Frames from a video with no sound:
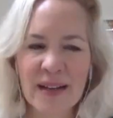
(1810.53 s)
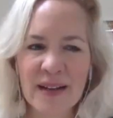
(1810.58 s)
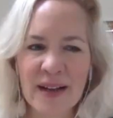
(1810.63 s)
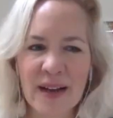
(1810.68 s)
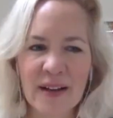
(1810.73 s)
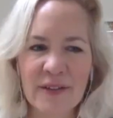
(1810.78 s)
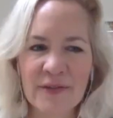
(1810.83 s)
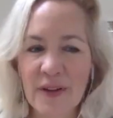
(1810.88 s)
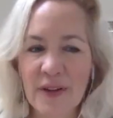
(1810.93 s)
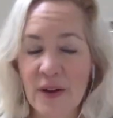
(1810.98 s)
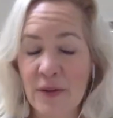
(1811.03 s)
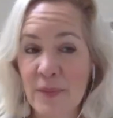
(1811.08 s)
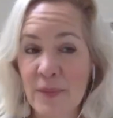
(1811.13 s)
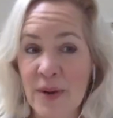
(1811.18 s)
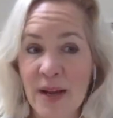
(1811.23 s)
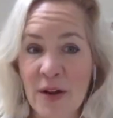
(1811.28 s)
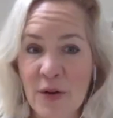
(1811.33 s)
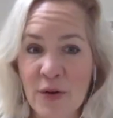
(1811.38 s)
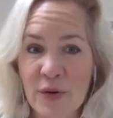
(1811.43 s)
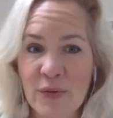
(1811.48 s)
And I found
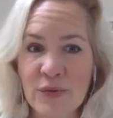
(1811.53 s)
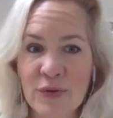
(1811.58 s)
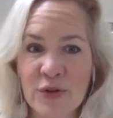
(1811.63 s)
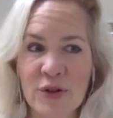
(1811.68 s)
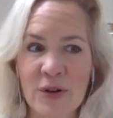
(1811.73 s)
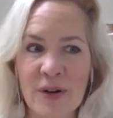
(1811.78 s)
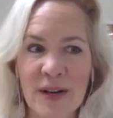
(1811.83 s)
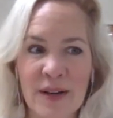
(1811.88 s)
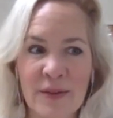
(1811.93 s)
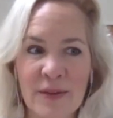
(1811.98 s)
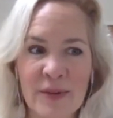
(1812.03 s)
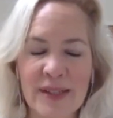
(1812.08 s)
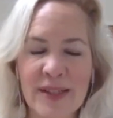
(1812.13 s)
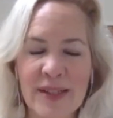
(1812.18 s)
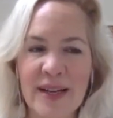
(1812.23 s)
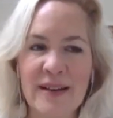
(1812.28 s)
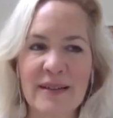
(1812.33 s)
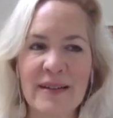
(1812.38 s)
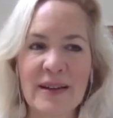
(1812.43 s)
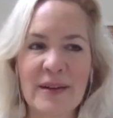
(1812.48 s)
my own journey with
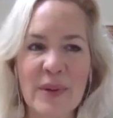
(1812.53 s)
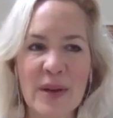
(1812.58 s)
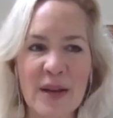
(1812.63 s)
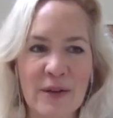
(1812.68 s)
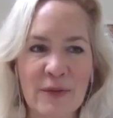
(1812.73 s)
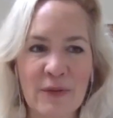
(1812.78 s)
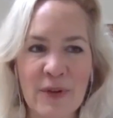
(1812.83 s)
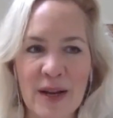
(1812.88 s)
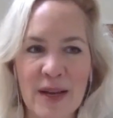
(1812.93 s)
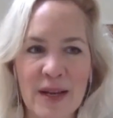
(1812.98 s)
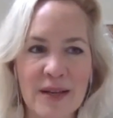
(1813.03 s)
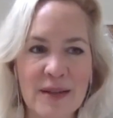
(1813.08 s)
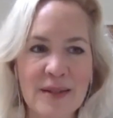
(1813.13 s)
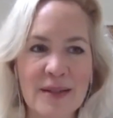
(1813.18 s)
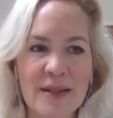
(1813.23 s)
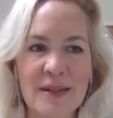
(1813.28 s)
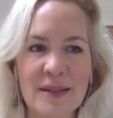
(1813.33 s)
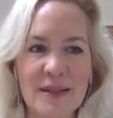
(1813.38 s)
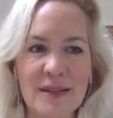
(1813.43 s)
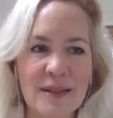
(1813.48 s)
that, like being
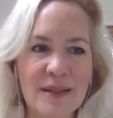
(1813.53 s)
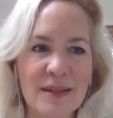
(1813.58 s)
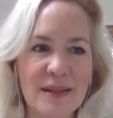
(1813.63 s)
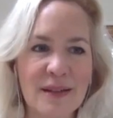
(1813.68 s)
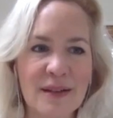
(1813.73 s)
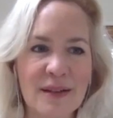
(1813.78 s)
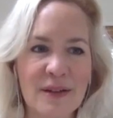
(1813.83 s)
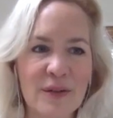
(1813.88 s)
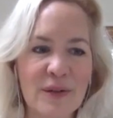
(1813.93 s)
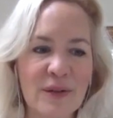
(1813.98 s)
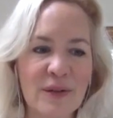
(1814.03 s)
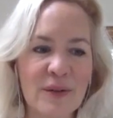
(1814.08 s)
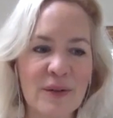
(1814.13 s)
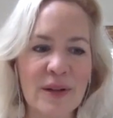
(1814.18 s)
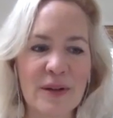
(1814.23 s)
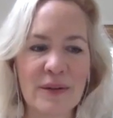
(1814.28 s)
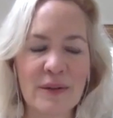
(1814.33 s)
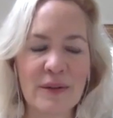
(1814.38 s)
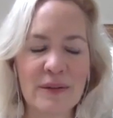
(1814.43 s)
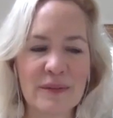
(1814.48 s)
raised as,
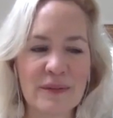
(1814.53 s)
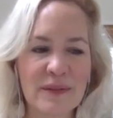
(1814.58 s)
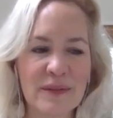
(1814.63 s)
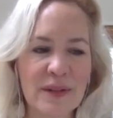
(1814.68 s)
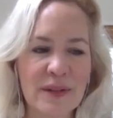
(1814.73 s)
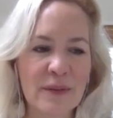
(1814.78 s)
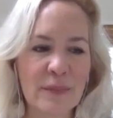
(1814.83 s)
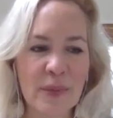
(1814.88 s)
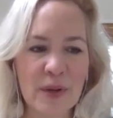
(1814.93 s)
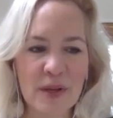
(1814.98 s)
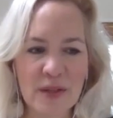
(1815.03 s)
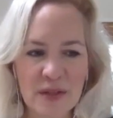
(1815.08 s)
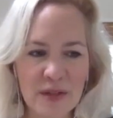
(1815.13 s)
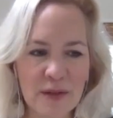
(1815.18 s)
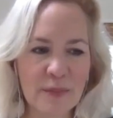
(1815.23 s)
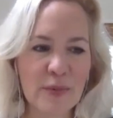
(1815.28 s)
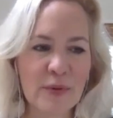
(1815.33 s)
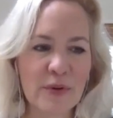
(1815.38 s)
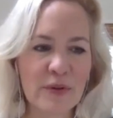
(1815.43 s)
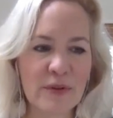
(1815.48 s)
going to an
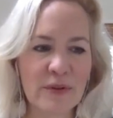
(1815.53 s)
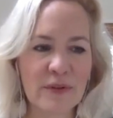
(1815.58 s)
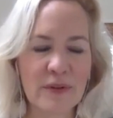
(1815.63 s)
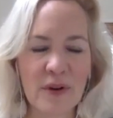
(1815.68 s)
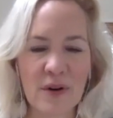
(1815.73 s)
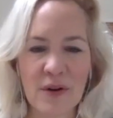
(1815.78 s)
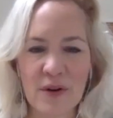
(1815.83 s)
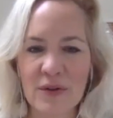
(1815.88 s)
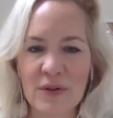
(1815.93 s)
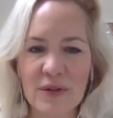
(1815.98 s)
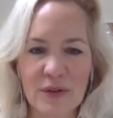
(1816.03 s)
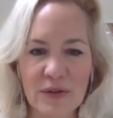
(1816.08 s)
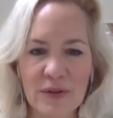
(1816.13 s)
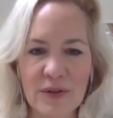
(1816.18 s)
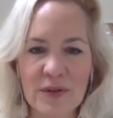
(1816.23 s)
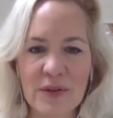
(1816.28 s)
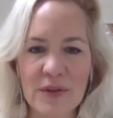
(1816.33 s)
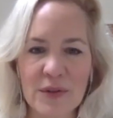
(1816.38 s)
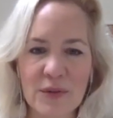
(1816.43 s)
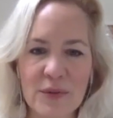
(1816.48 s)
Episcopal
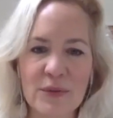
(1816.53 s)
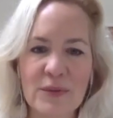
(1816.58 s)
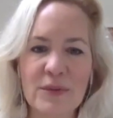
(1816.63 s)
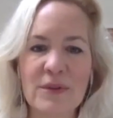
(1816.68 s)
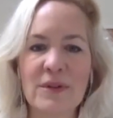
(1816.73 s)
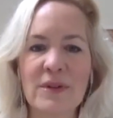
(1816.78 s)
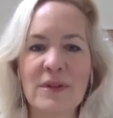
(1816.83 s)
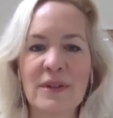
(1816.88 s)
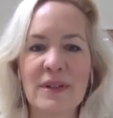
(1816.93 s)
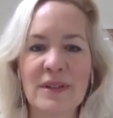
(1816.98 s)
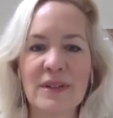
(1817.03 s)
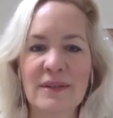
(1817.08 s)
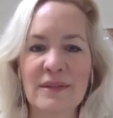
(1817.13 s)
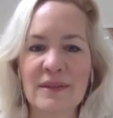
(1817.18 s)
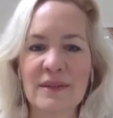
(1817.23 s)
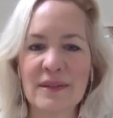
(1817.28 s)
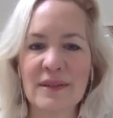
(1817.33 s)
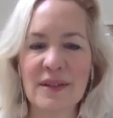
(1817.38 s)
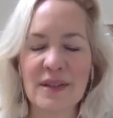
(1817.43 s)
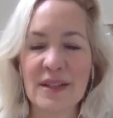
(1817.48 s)
all-girls school
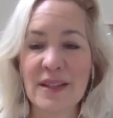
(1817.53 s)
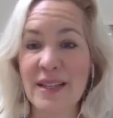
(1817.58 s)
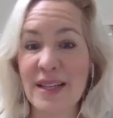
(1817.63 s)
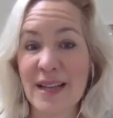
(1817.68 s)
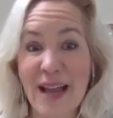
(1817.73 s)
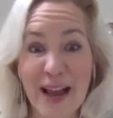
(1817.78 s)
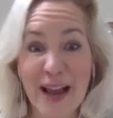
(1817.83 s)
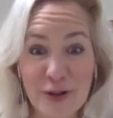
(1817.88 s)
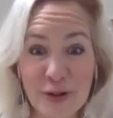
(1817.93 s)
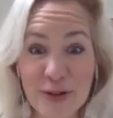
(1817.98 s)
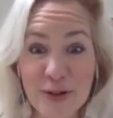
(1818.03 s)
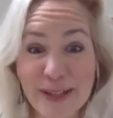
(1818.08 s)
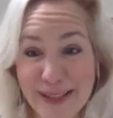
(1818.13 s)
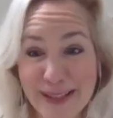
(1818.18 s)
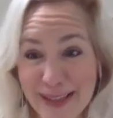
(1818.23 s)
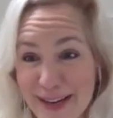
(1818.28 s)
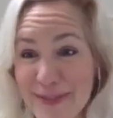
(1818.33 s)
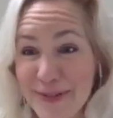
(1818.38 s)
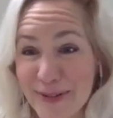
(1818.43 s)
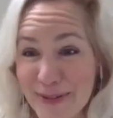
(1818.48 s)
and the National
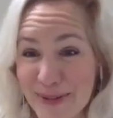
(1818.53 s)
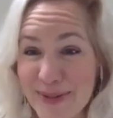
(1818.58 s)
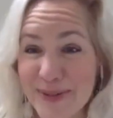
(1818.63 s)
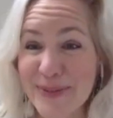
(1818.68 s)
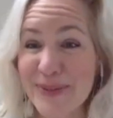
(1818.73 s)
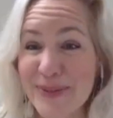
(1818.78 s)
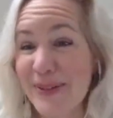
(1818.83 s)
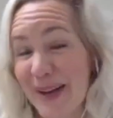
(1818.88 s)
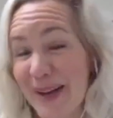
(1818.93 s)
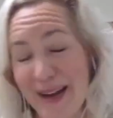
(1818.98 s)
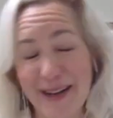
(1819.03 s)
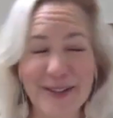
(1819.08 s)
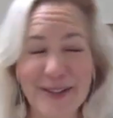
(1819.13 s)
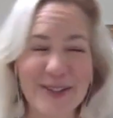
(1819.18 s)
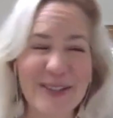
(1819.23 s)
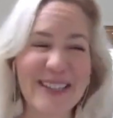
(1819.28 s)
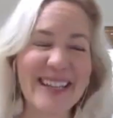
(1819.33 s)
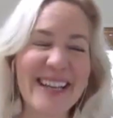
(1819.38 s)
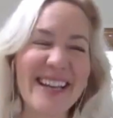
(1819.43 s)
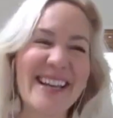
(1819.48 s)
Cathedral School,
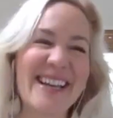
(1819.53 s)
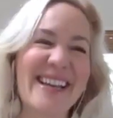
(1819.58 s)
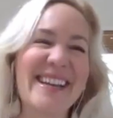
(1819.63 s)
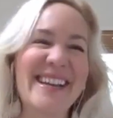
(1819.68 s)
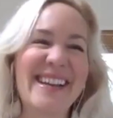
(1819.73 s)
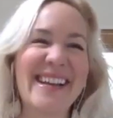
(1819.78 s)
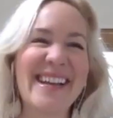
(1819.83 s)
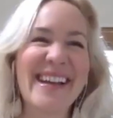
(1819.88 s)
actually.